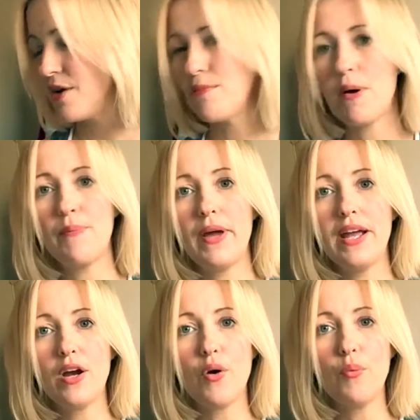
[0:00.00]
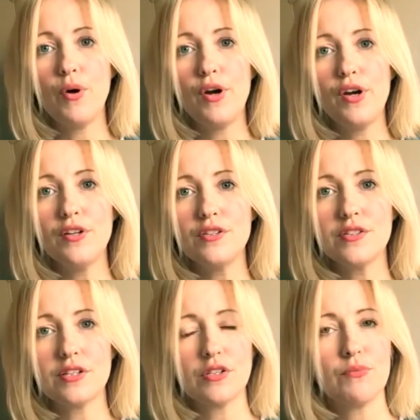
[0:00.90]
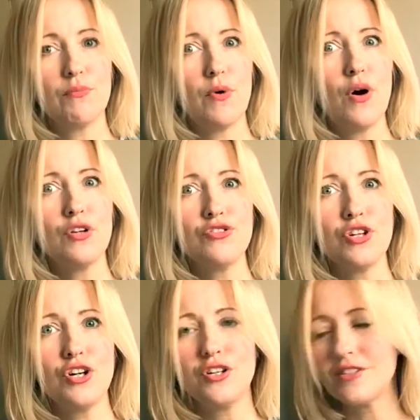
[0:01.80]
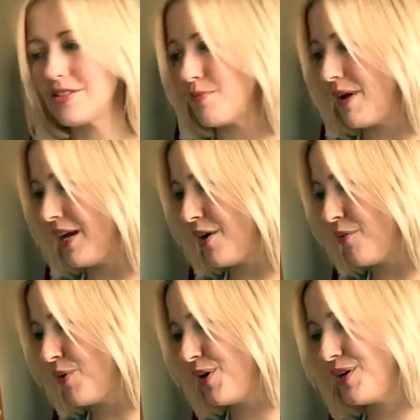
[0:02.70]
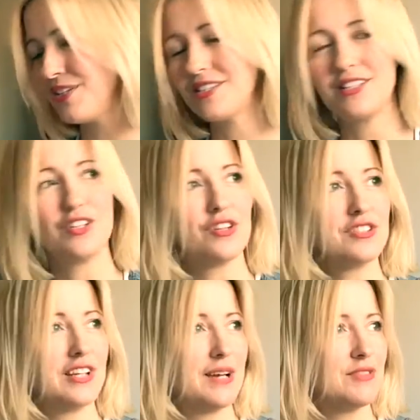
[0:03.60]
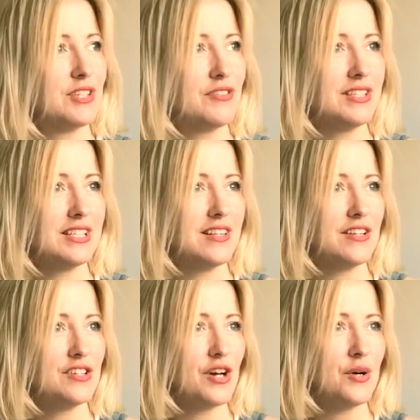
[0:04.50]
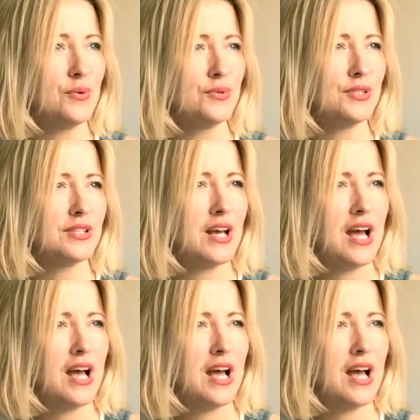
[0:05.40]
My pain got worse. I took more drugs. The pain got worse. The doctor kept increasing the dose.